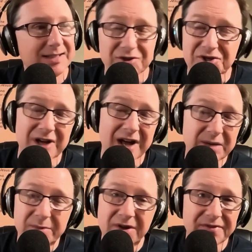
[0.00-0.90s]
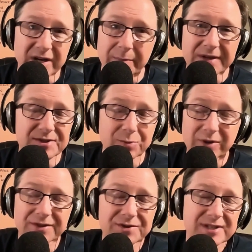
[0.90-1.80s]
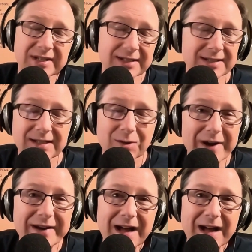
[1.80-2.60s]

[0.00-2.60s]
There's not an immunotherapy. So really, right